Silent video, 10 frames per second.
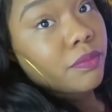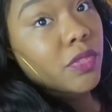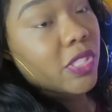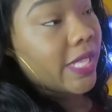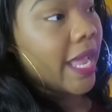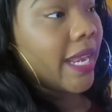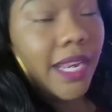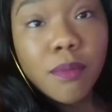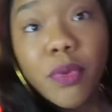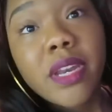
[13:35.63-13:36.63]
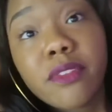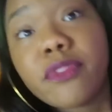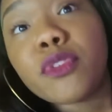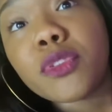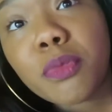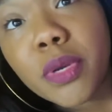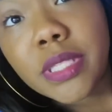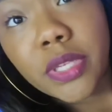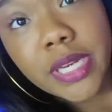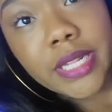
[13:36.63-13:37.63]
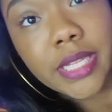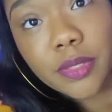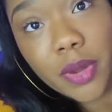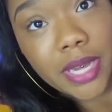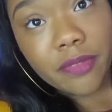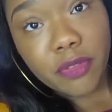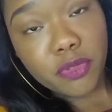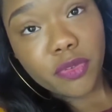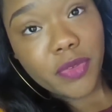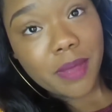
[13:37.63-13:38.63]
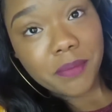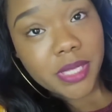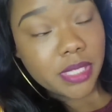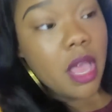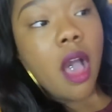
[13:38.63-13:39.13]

Just saying. Any any future boys looking at this or any future families